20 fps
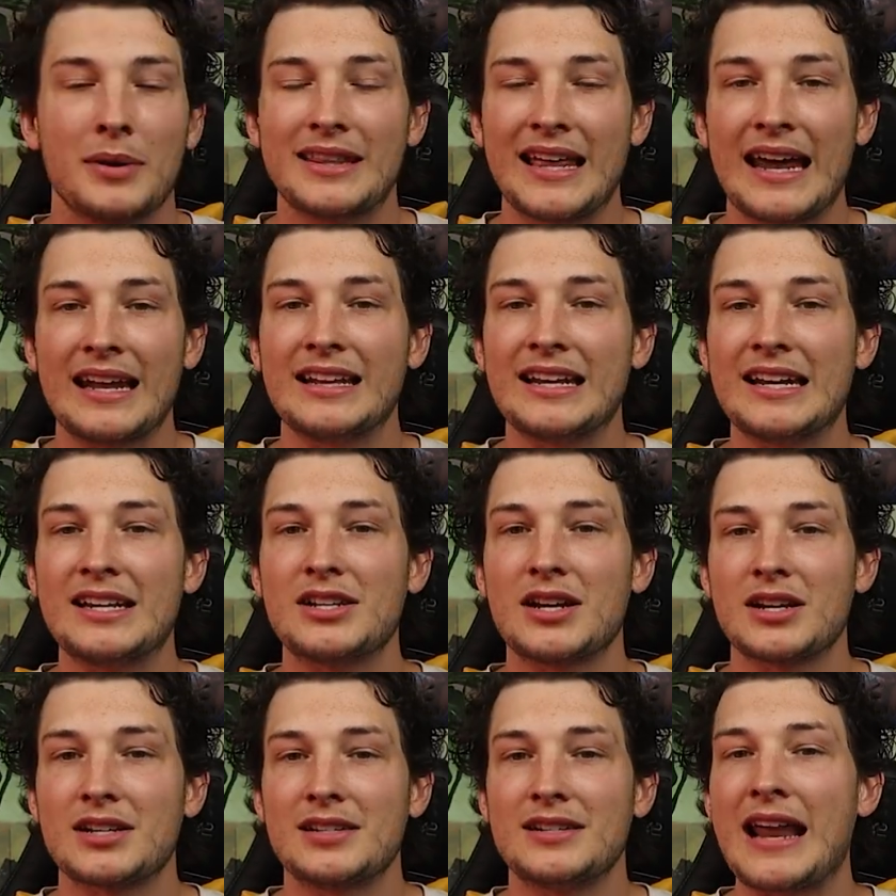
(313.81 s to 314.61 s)
But that
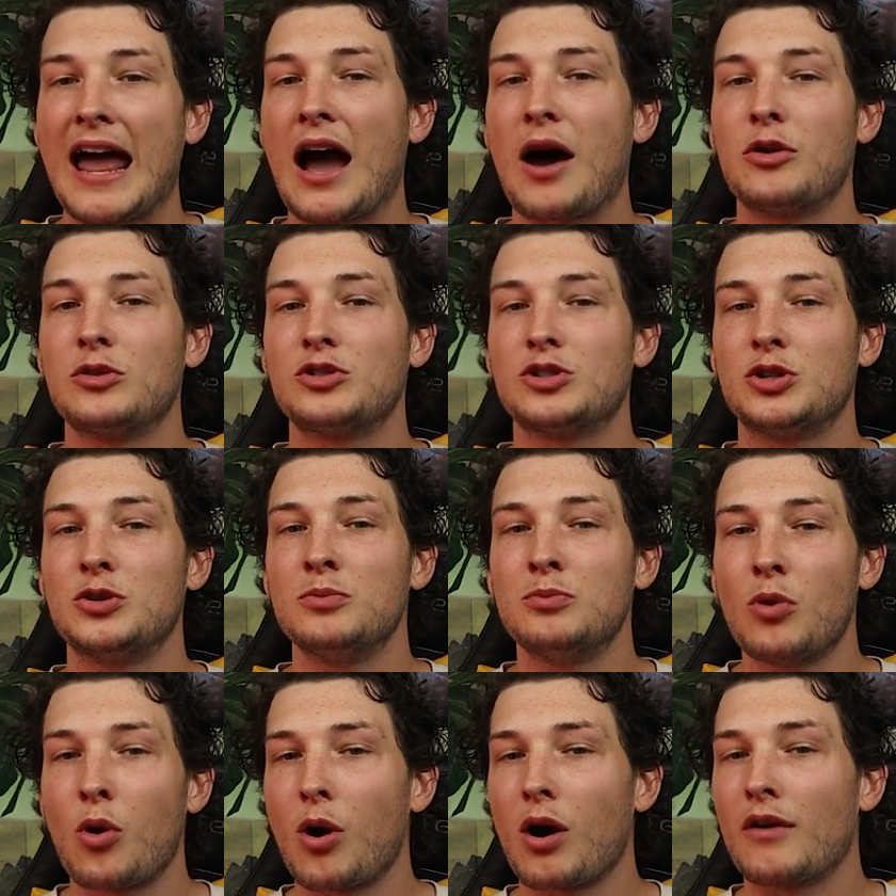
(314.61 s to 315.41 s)
leads us now to
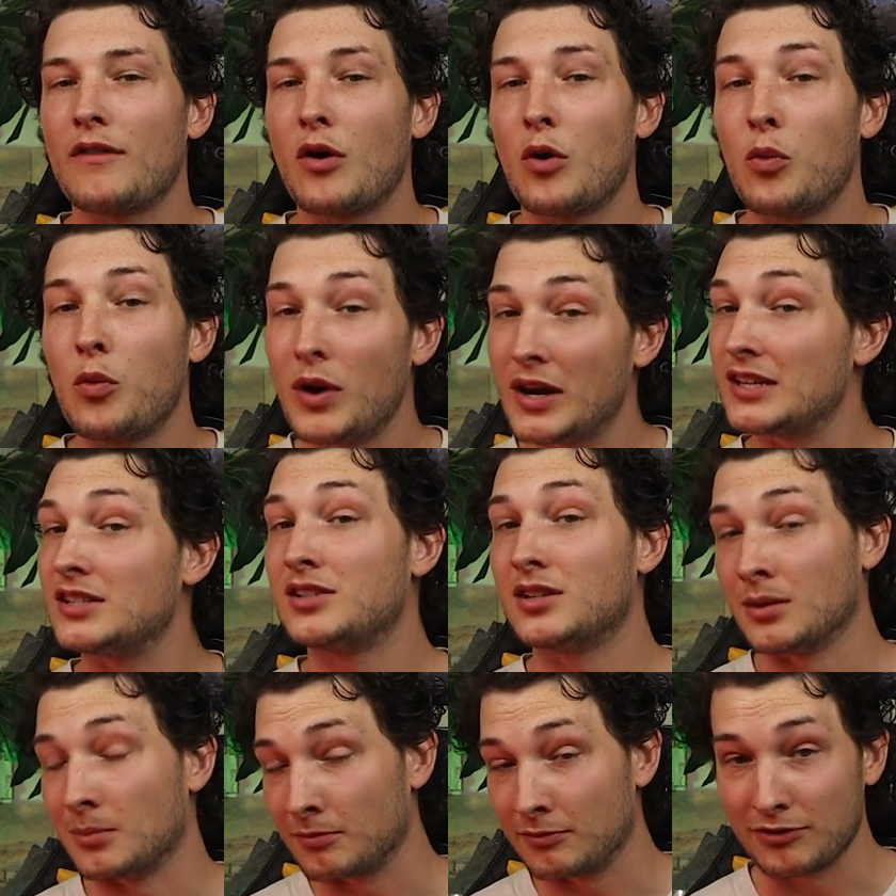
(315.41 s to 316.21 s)
more of a
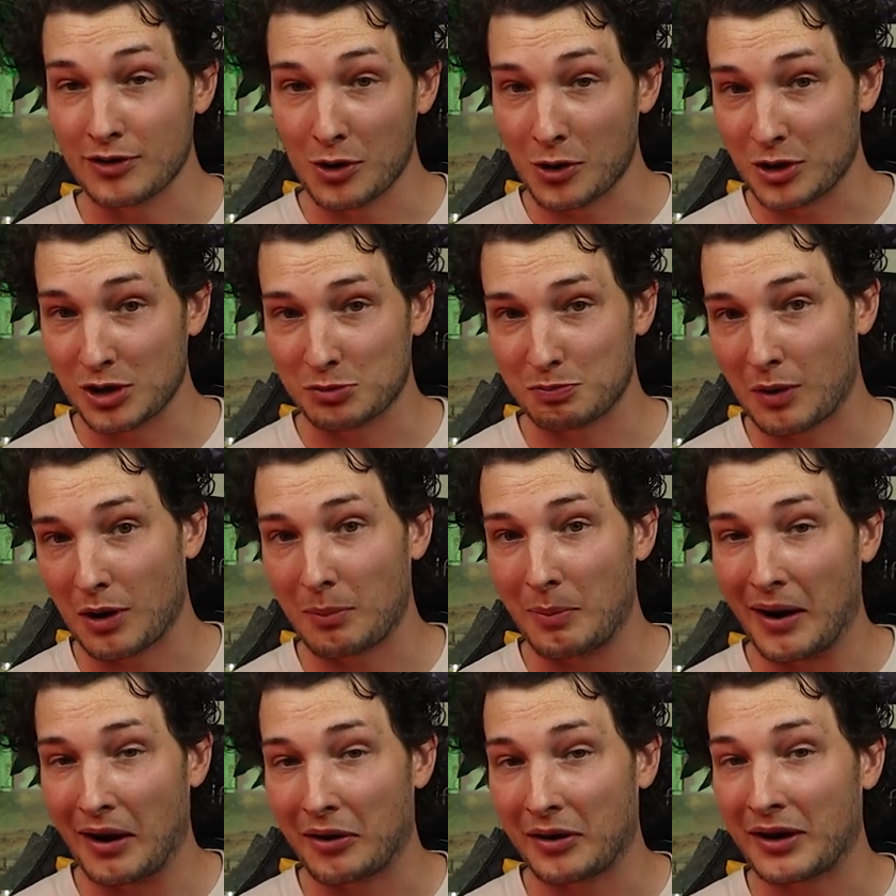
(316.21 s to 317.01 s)
wisdom-focused
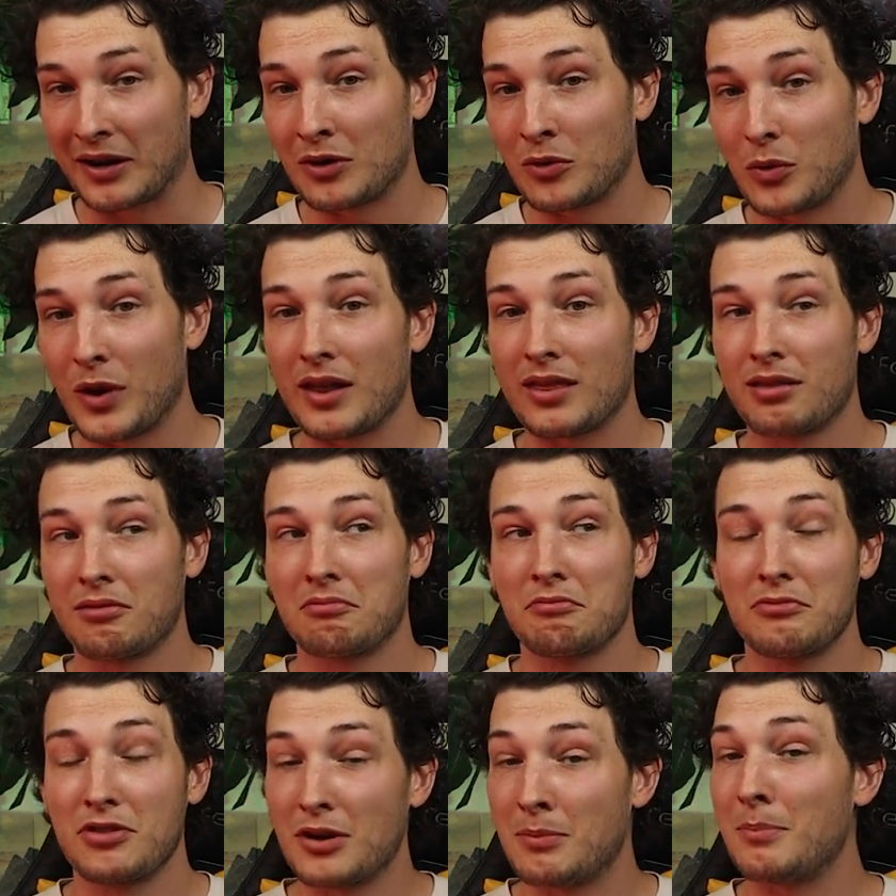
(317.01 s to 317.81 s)
barbarian with
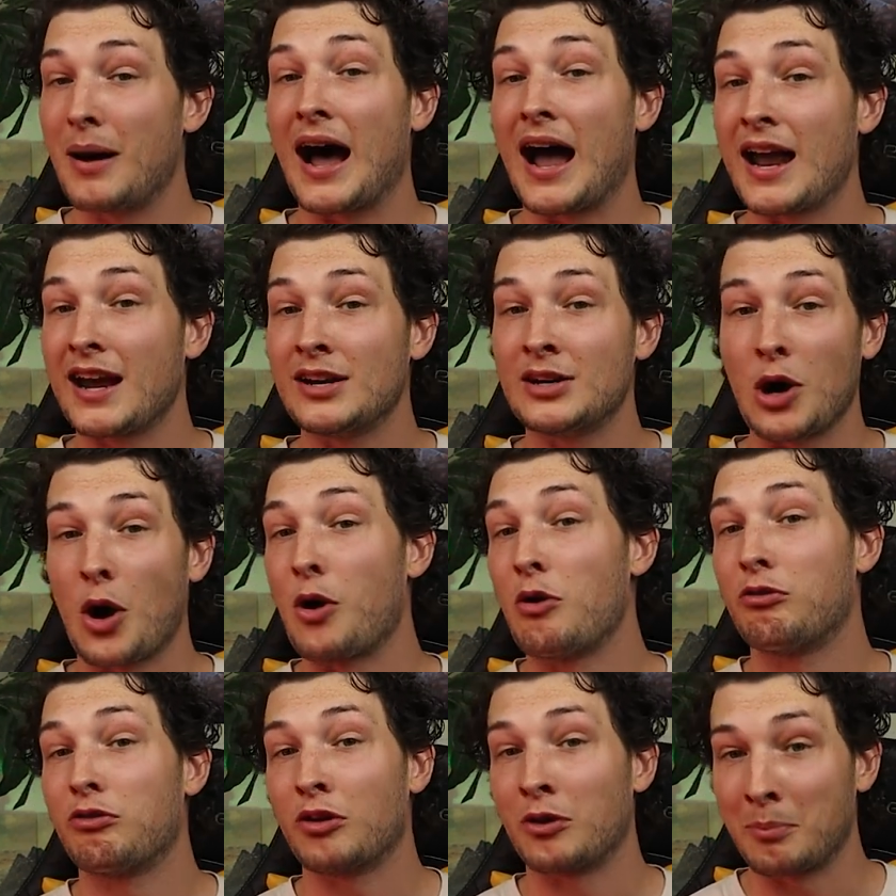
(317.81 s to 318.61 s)
the mind
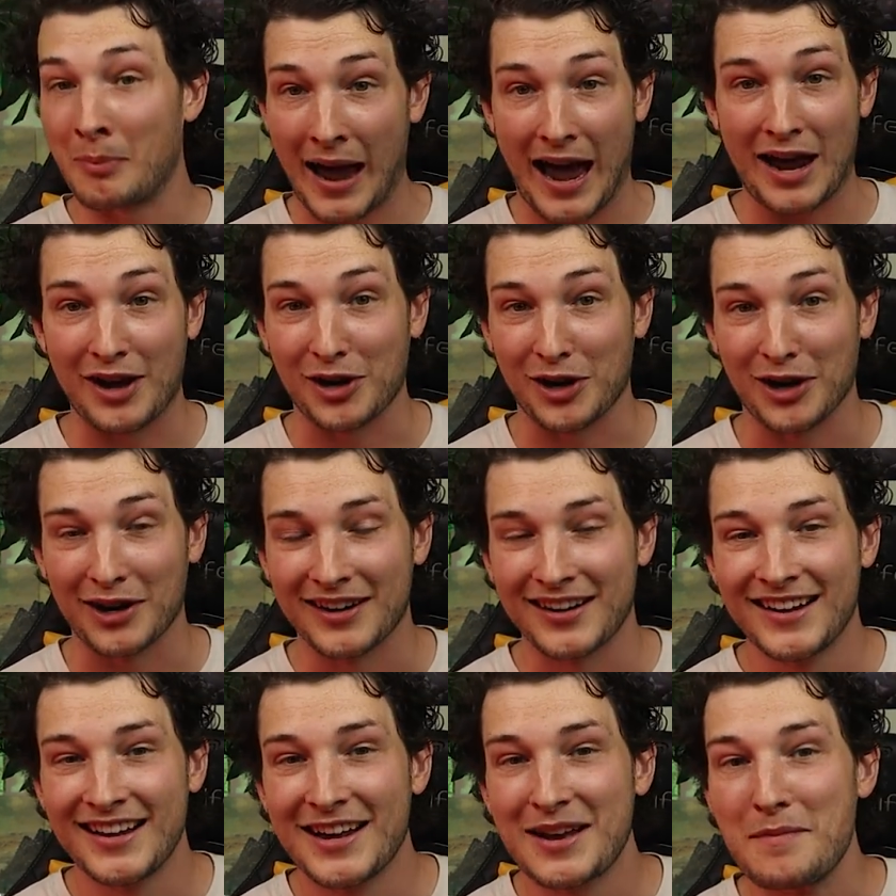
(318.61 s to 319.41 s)
over
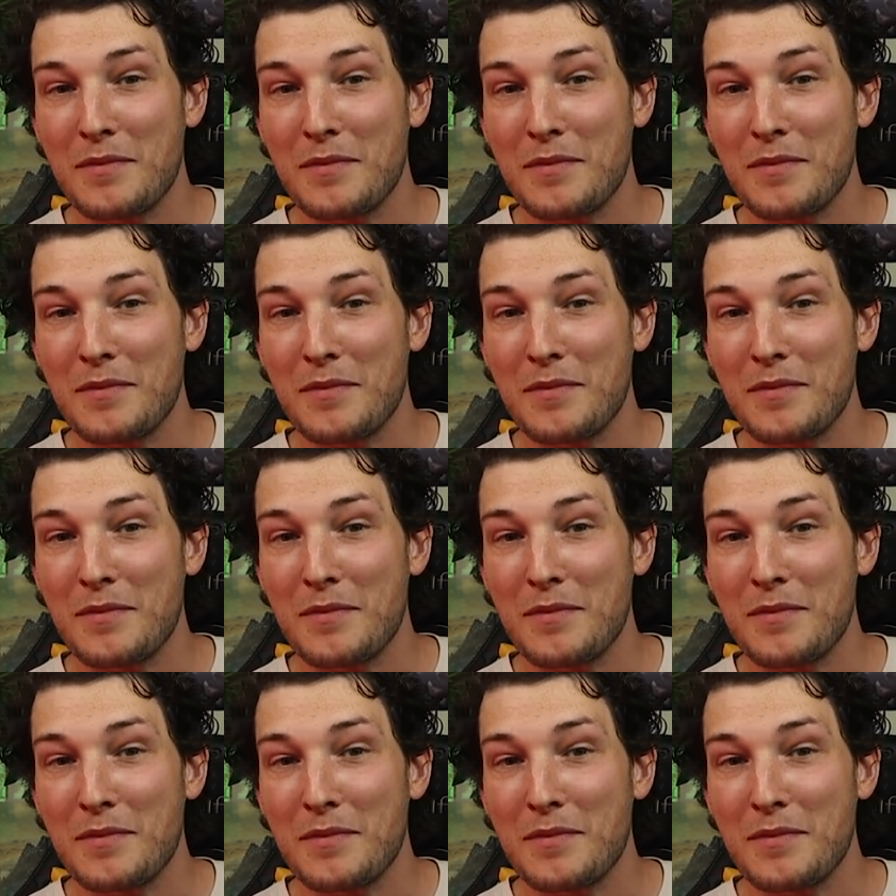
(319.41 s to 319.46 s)
matter.